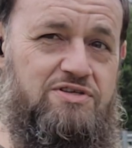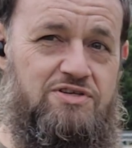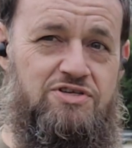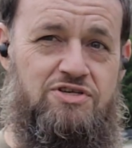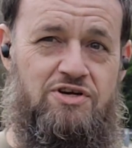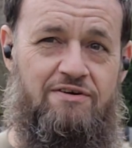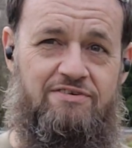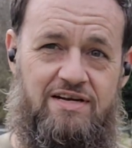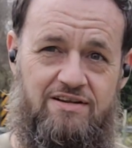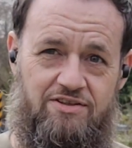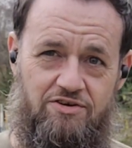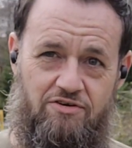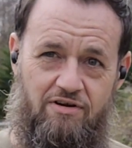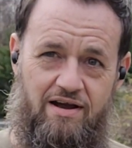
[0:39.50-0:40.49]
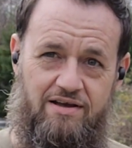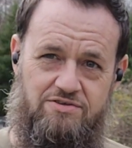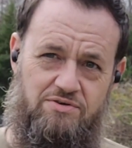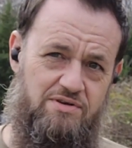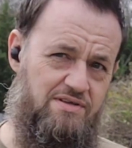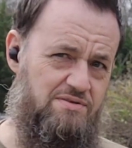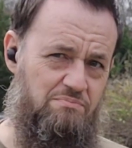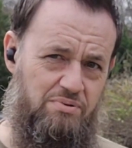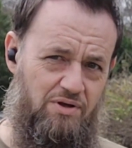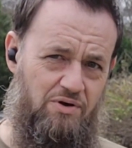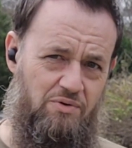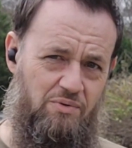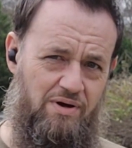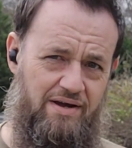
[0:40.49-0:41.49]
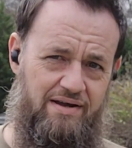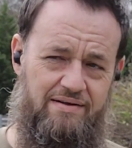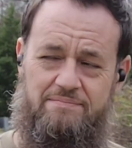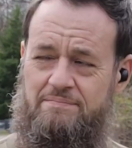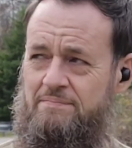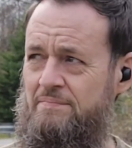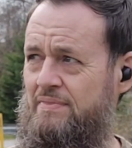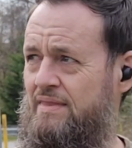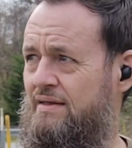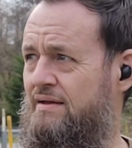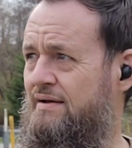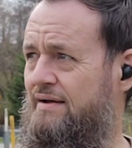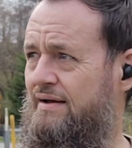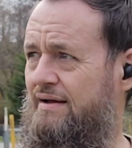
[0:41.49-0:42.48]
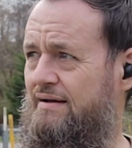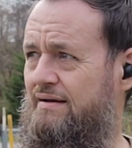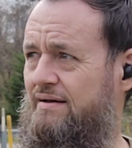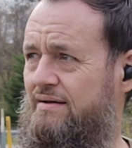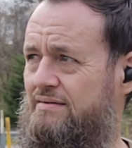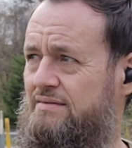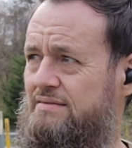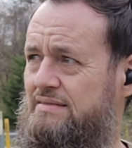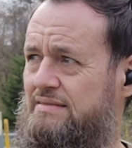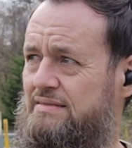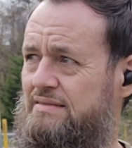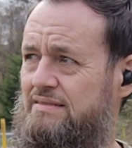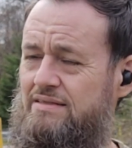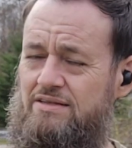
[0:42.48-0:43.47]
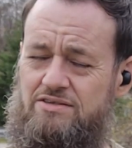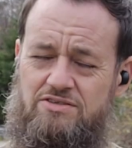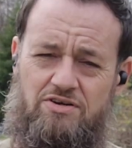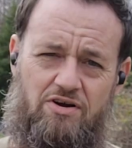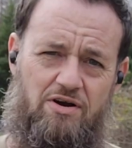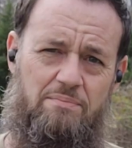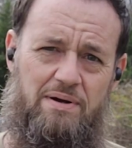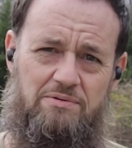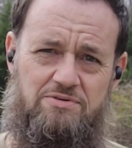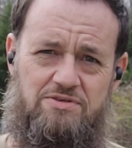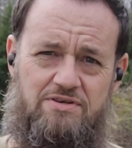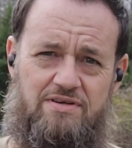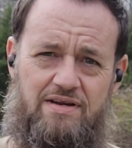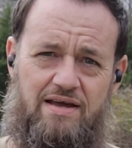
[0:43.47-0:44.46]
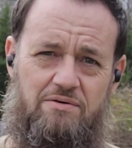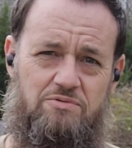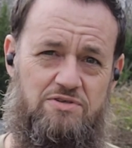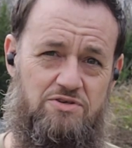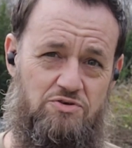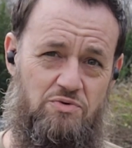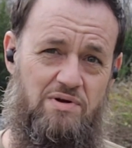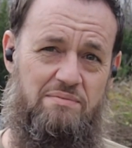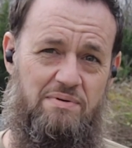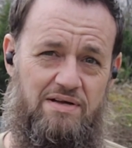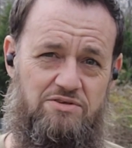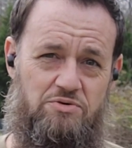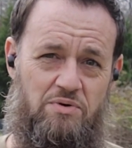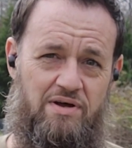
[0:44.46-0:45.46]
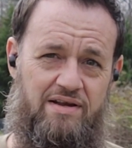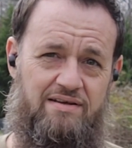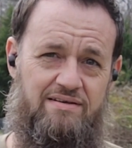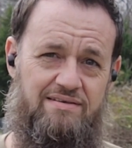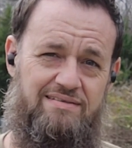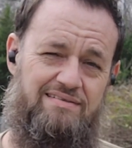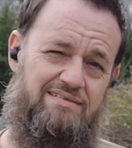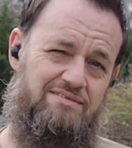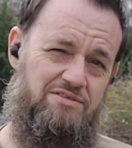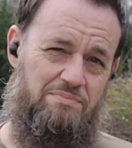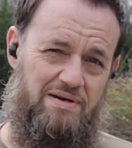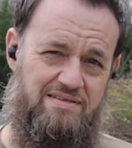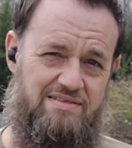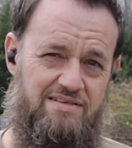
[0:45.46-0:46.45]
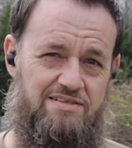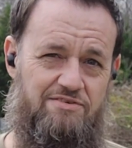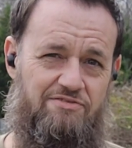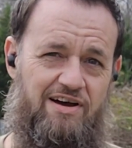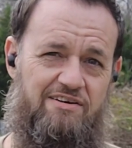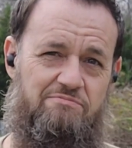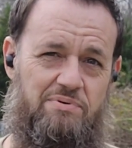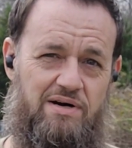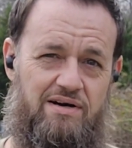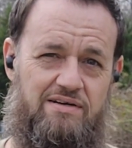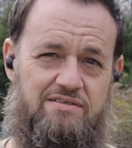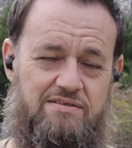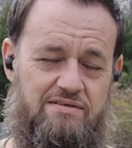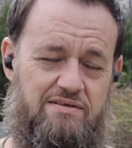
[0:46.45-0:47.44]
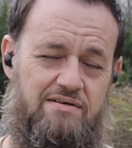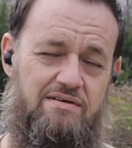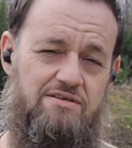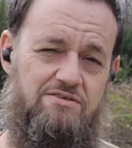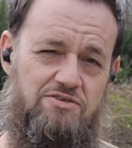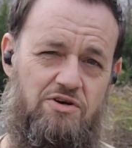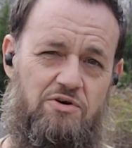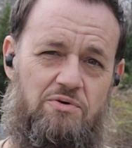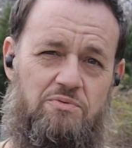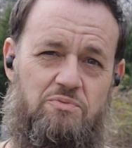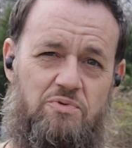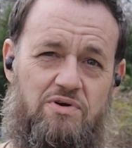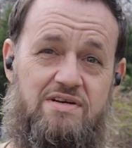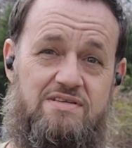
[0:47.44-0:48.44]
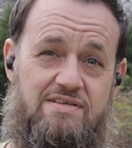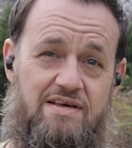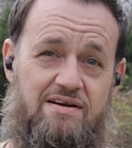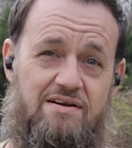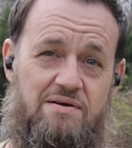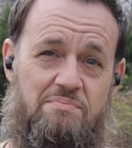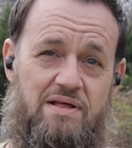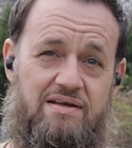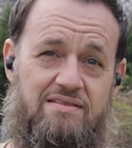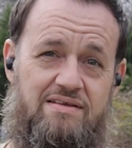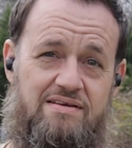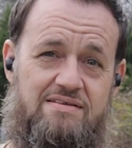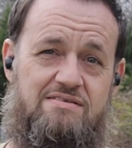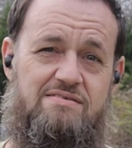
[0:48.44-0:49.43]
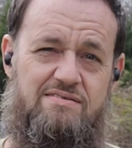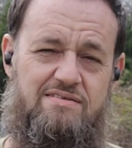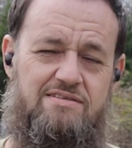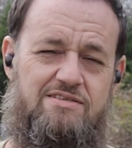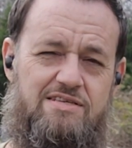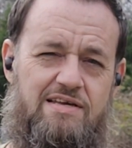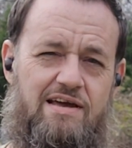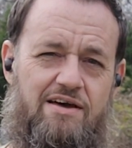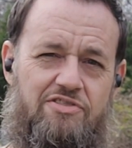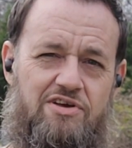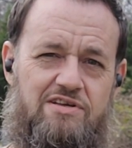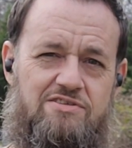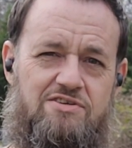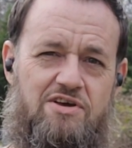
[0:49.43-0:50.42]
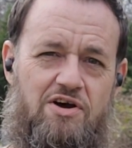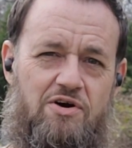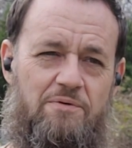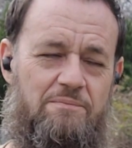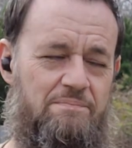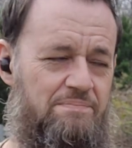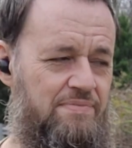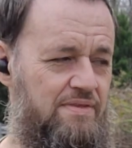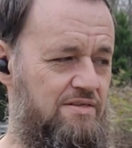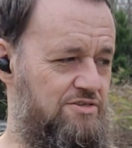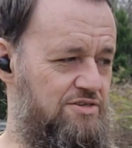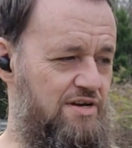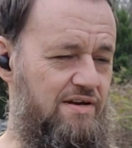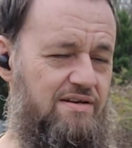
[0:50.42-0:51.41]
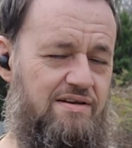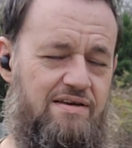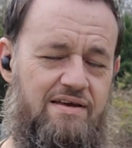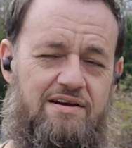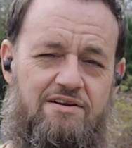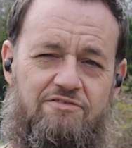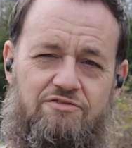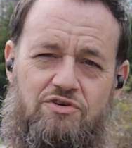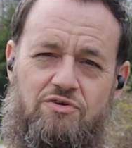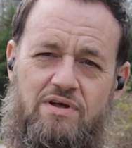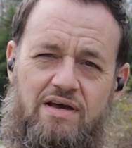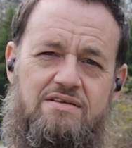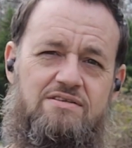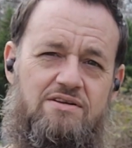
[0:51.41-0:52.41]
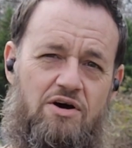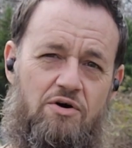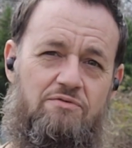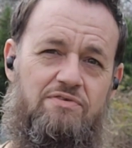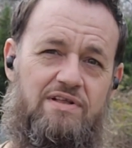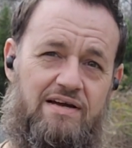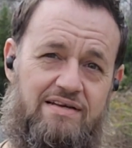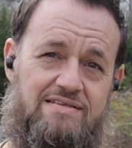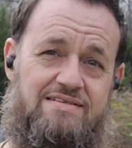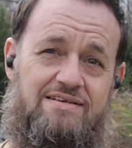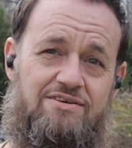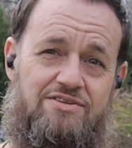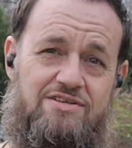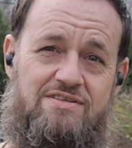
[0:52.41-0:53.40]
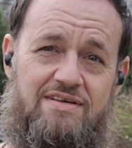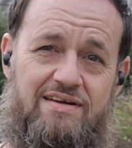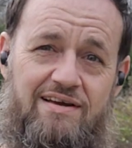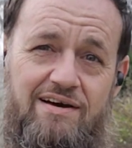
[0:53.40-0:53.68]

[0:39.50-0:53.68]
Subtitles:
to shove it into the ground so it doesn't blow away, and the tarp I was looking at was a 20 by 20. It's about $65. So we're gonna set it up like this, see how things go, check it again in a few days, and hopefully I can till this thing